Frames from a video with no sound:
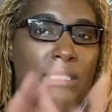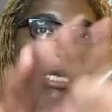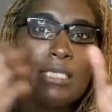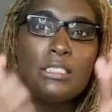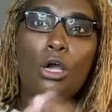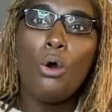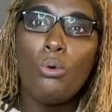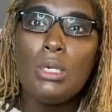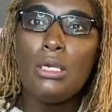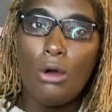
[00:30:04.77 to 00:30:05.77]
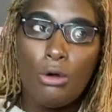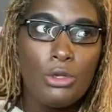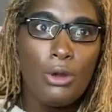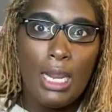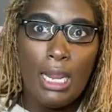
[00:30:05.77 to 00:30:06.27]
a nice coating on
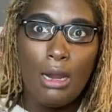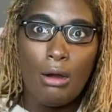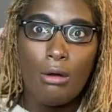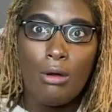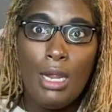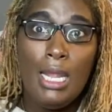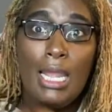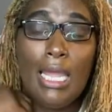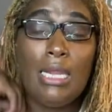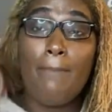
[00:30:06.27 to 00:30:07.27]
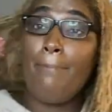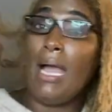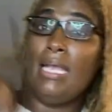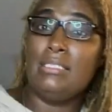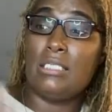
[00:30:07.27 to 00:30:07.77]
your hair and it
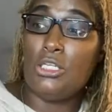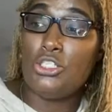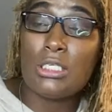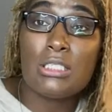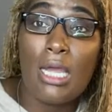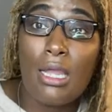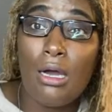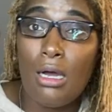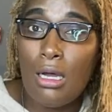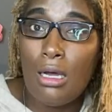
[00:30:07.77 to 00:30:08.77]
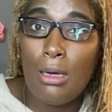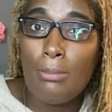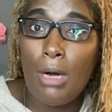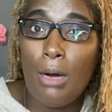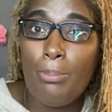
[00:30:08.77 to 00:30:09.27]
binds it just like
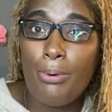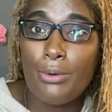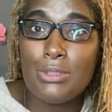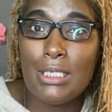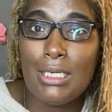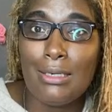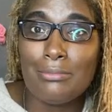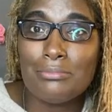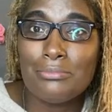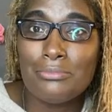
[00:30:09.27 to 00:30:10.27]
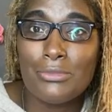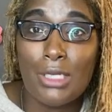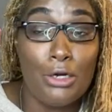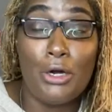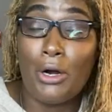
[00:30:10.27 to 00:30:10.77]
a protein.
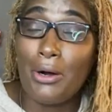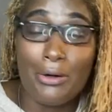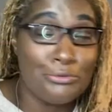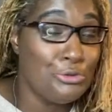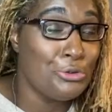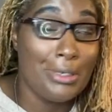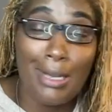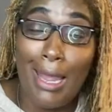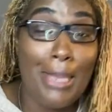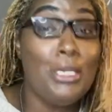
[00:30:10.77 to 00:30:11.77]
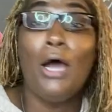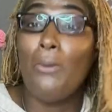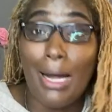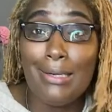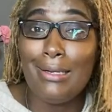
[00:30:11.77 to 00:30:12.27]
Girl, drink that. I
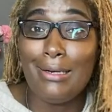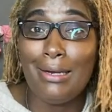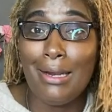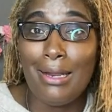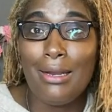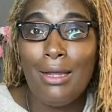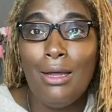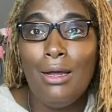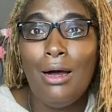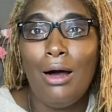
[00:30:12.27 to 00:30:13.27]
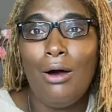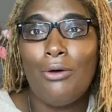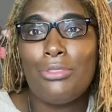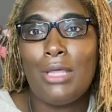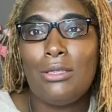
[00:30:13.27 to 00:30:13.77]
know I needed it.
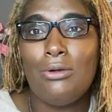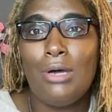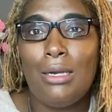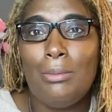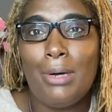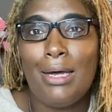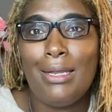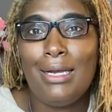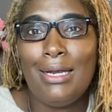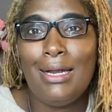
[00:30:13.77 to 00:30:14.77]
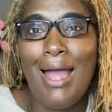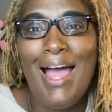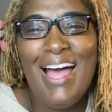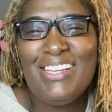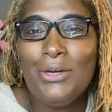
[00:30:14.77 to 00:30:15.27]
Oh, thank you, honey bunny. Ah,
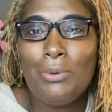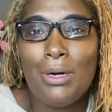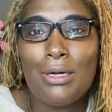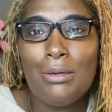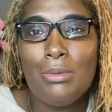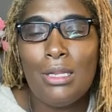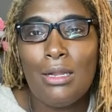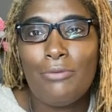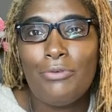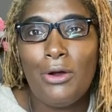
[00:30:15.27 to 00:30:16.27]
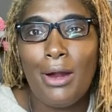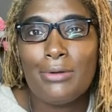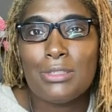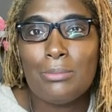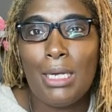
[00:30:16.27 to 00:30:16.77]
you're welcome. Hope your
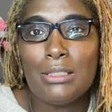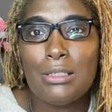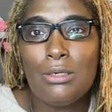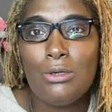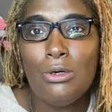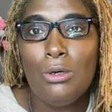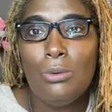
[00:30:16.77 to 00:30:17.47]
hair it's amazing.